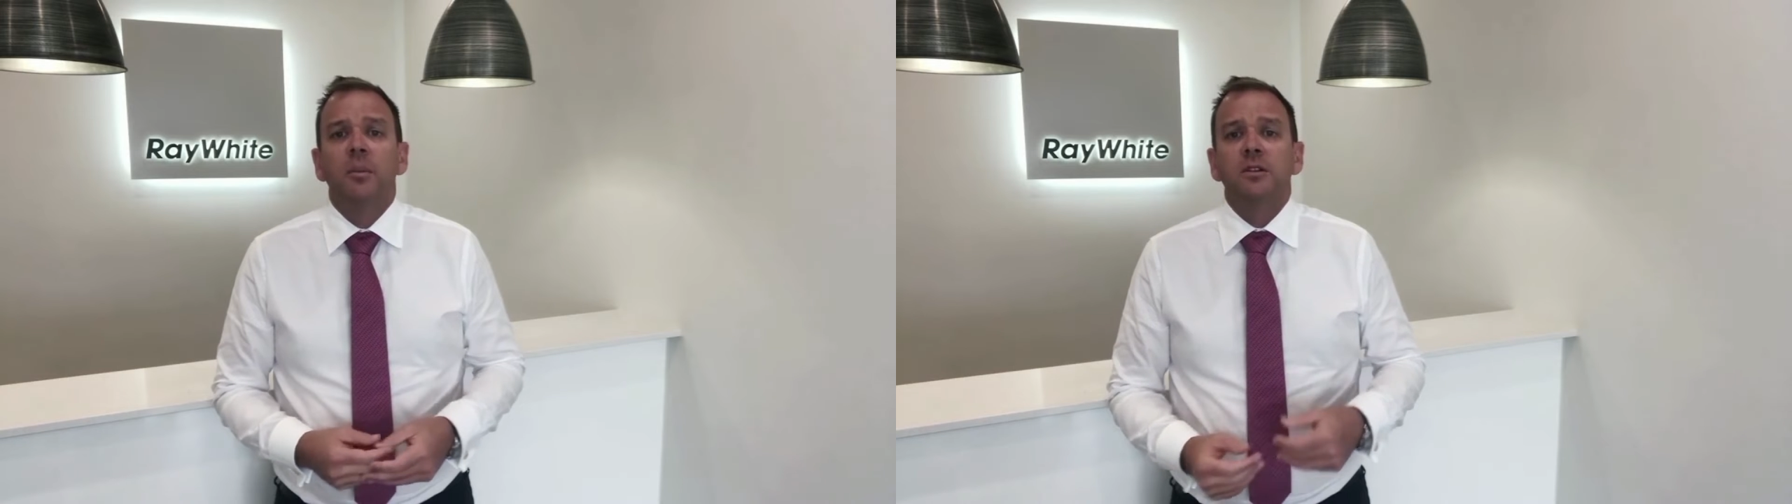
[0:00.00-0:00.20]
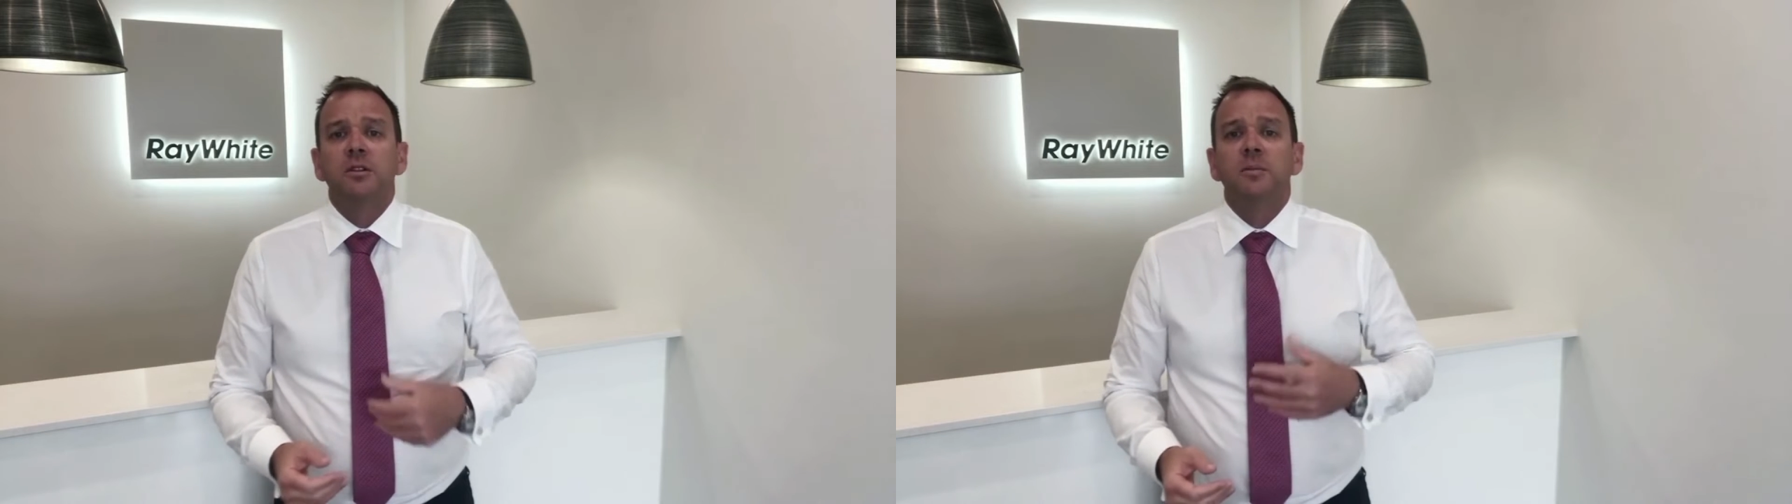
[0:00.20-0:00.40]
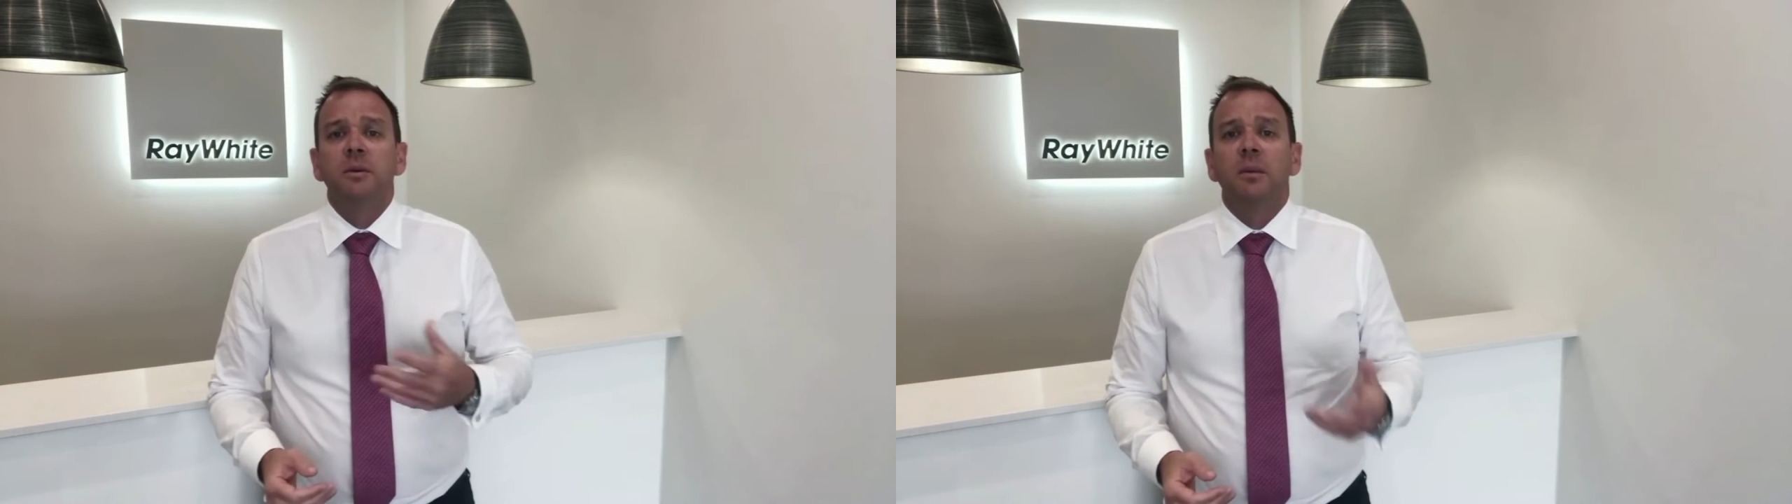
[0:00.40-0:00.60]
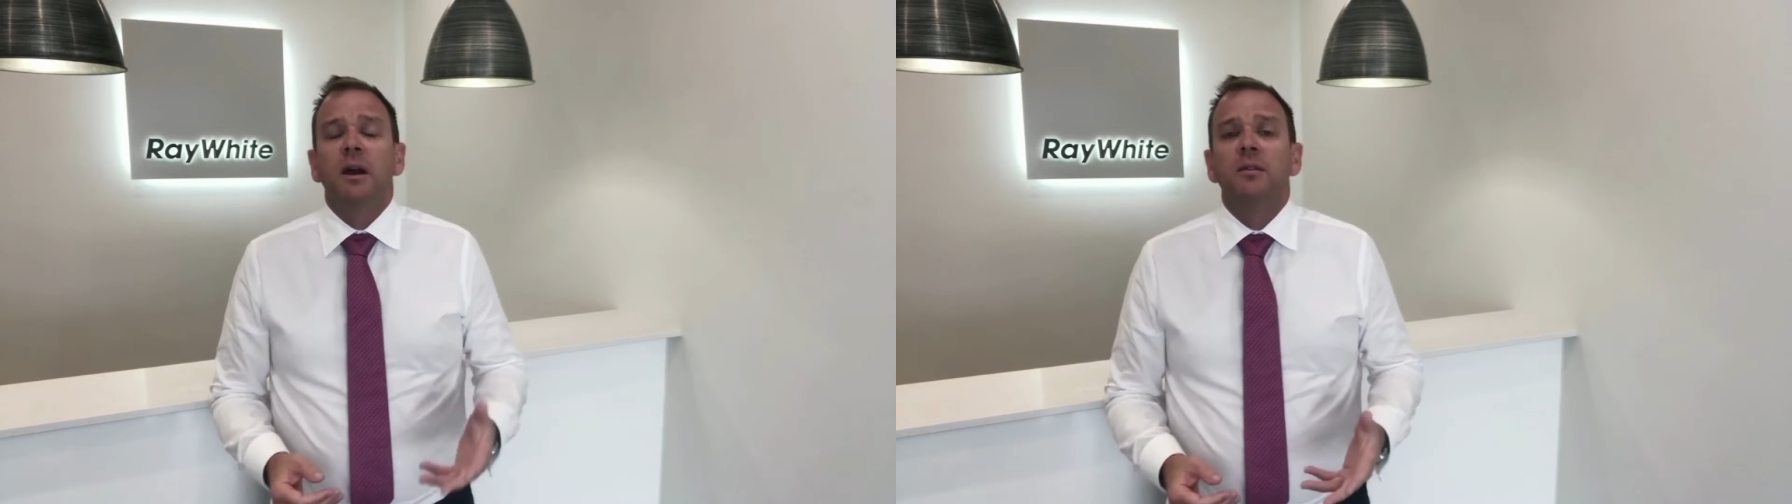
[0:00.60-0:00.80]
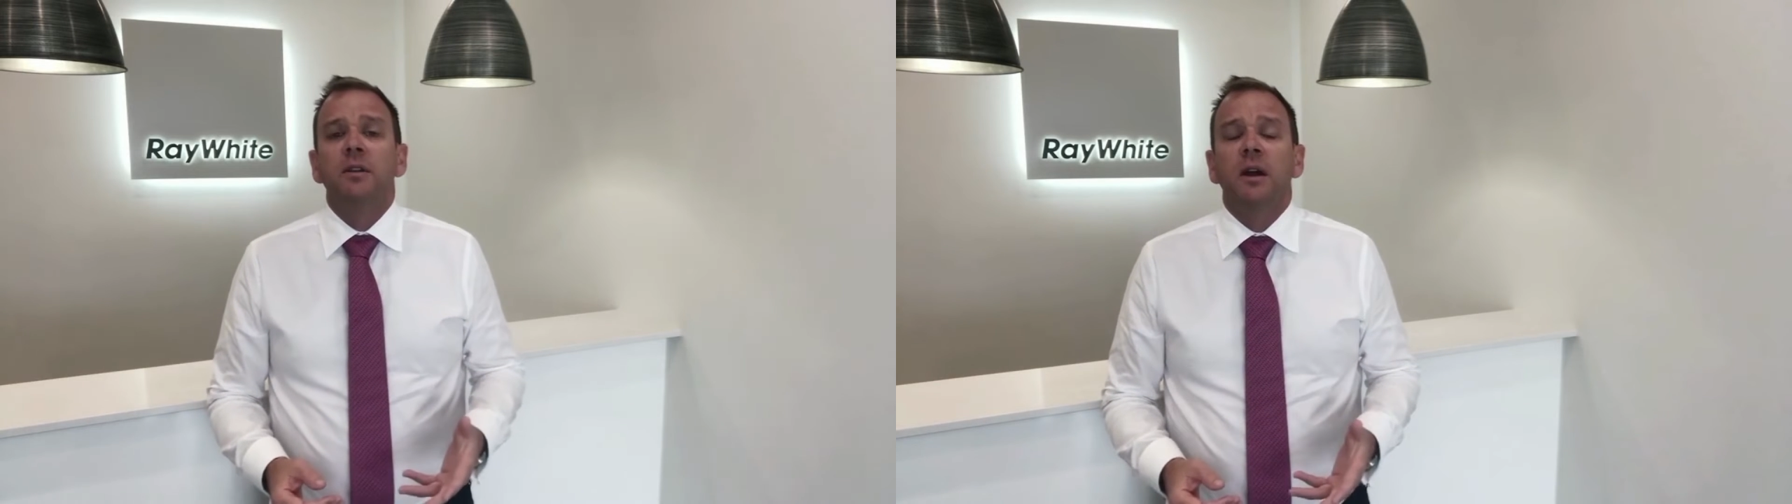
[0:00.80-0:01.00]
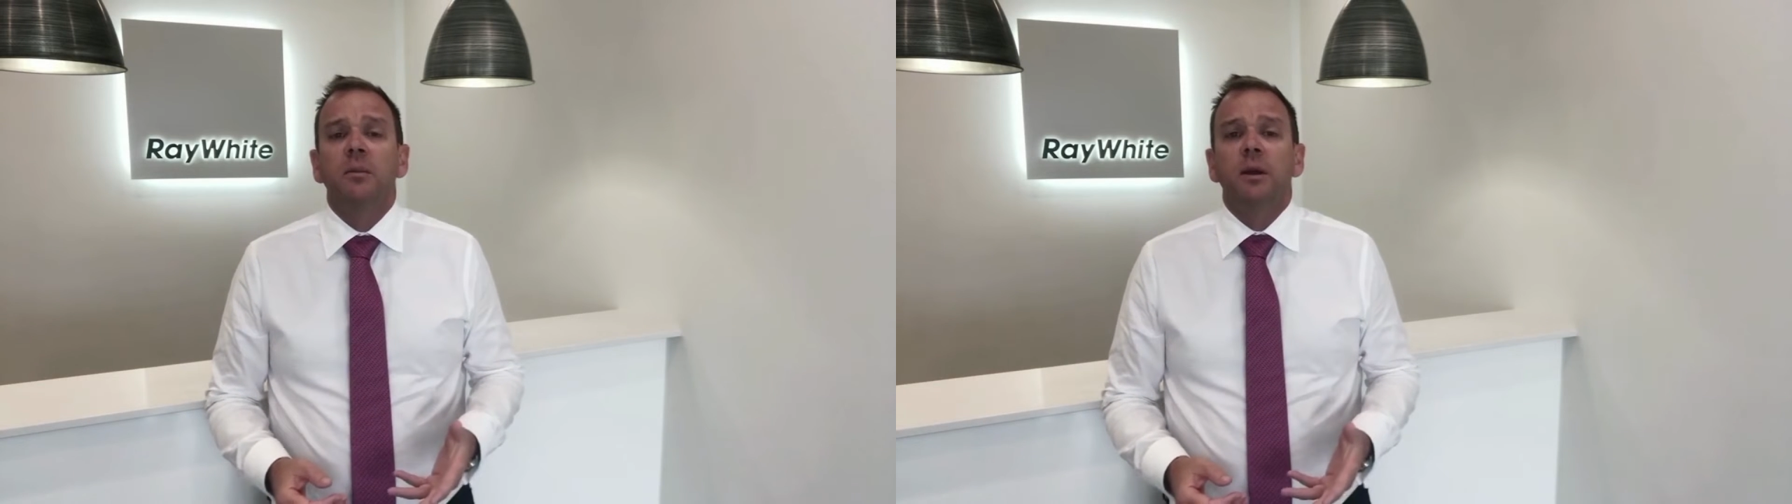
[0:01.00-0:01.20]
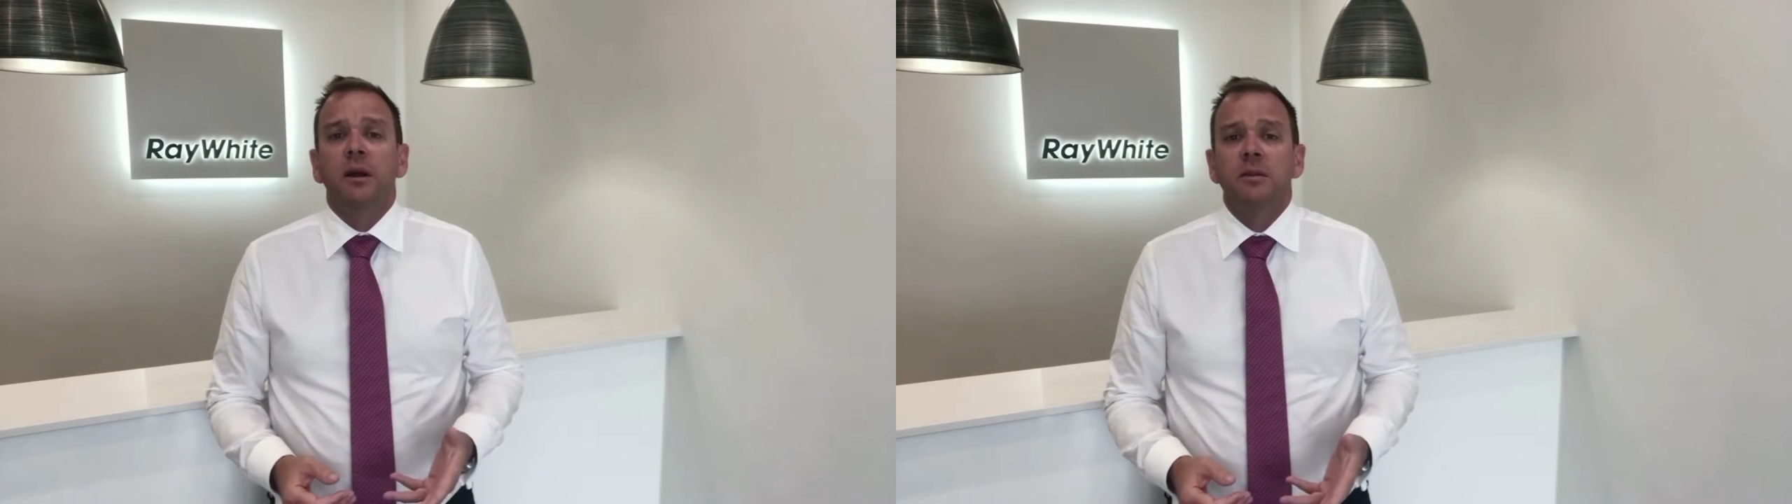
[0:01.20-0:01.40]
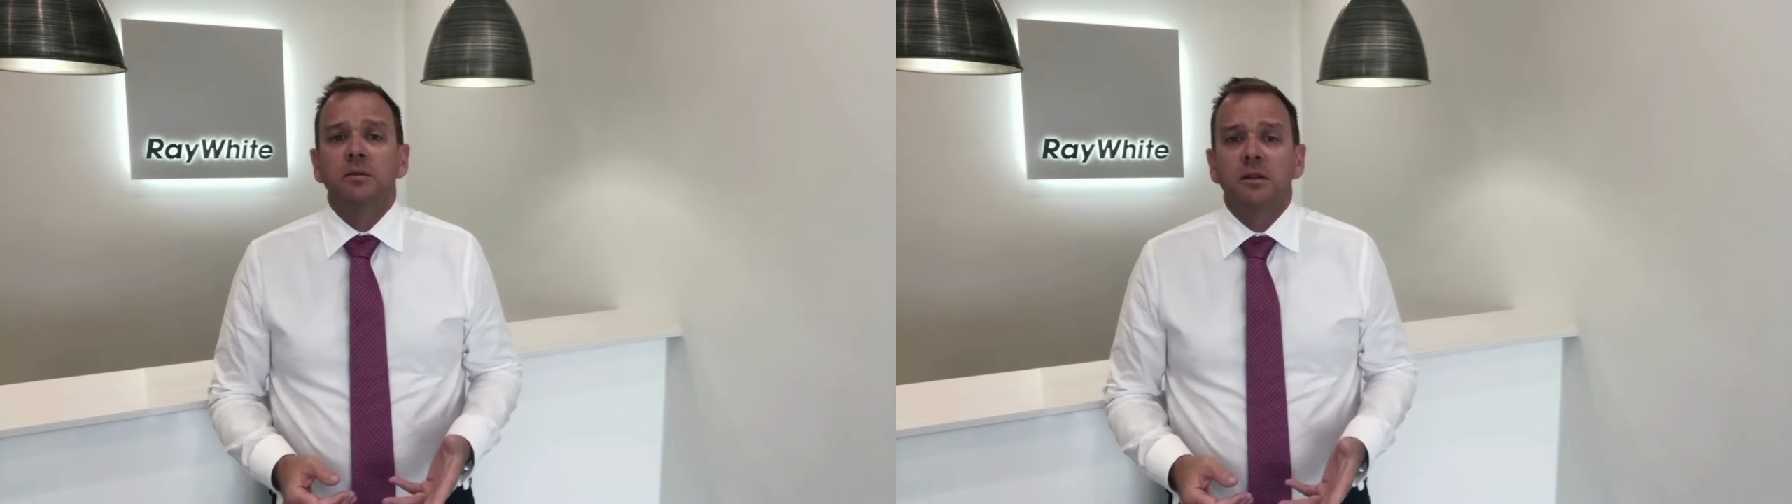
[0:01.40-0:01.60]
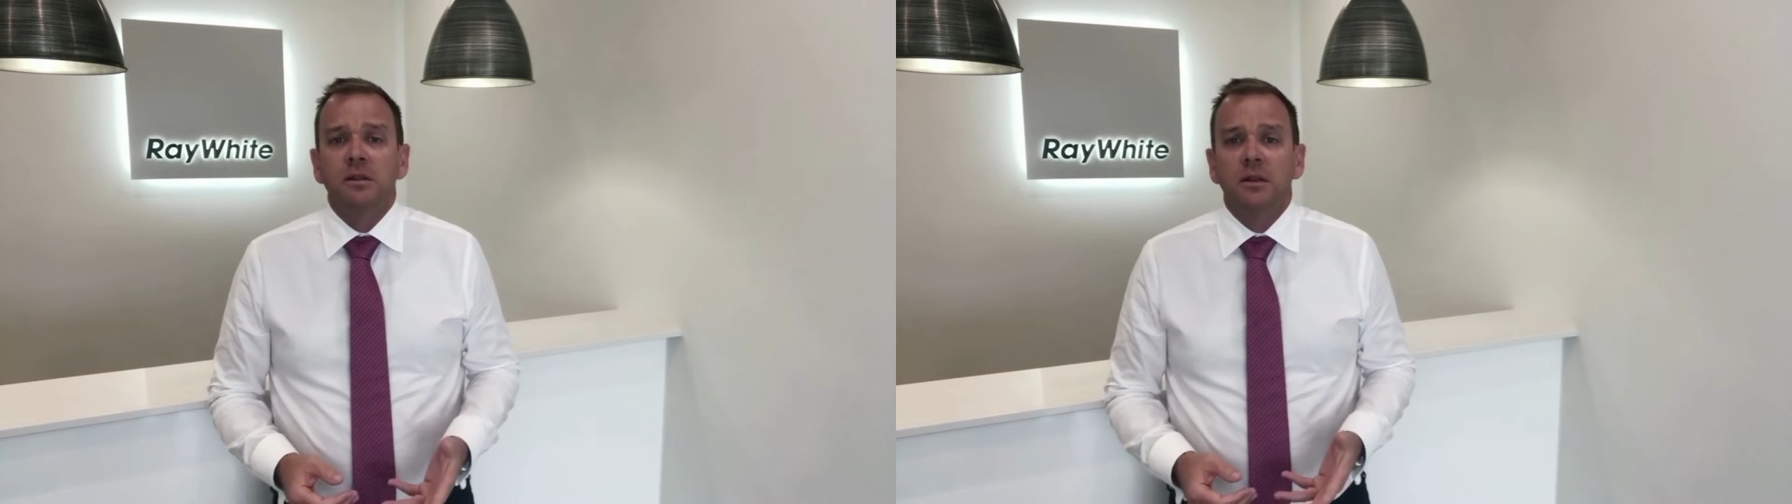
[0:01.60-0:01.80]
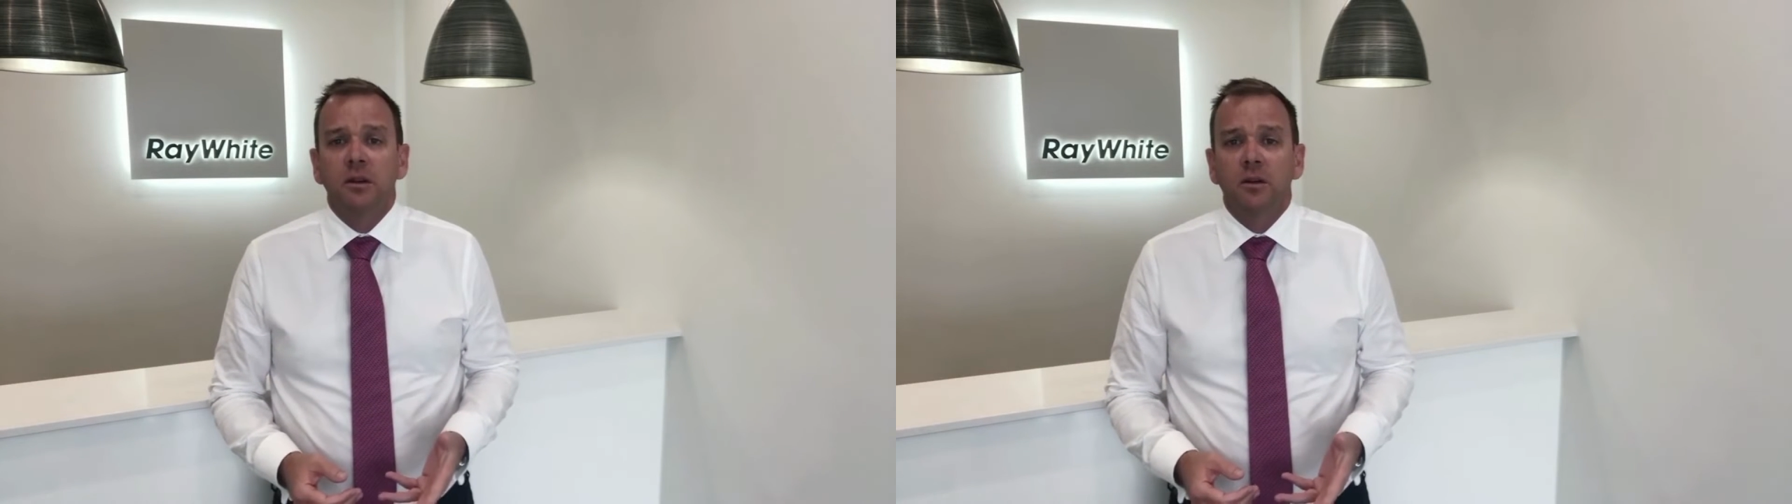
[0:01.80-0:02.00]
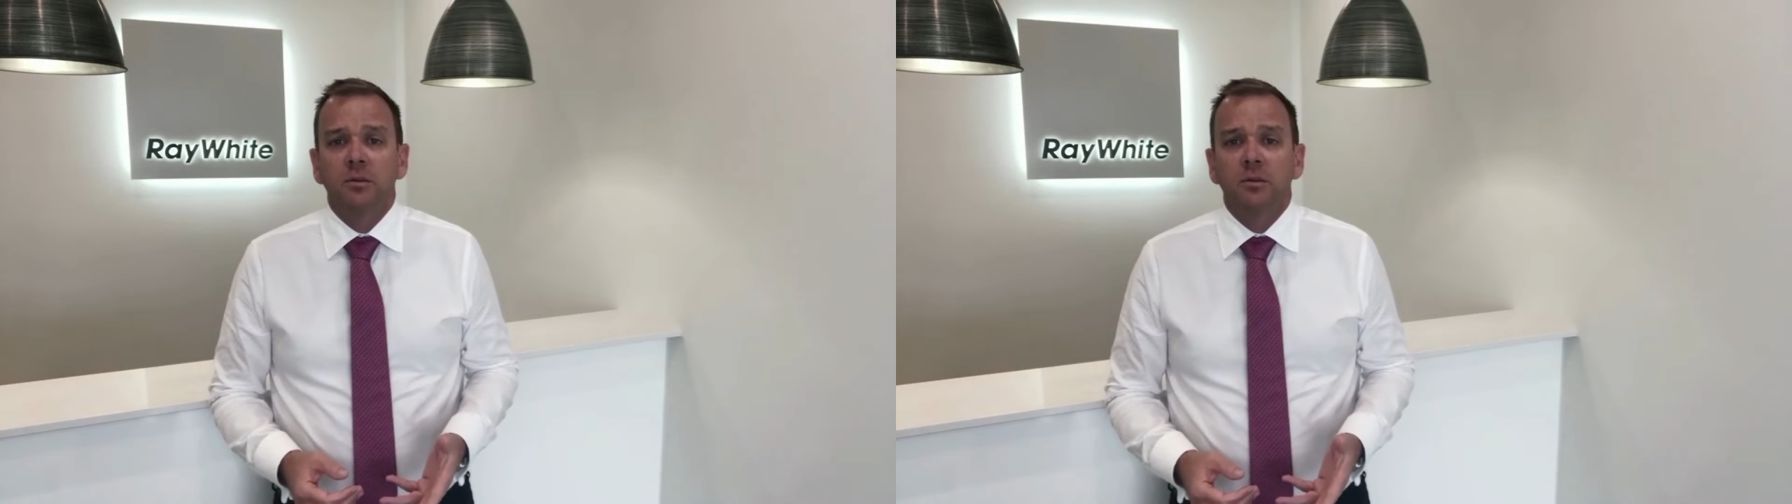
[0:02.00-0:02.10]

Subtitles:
Much has been made of the RBA's recent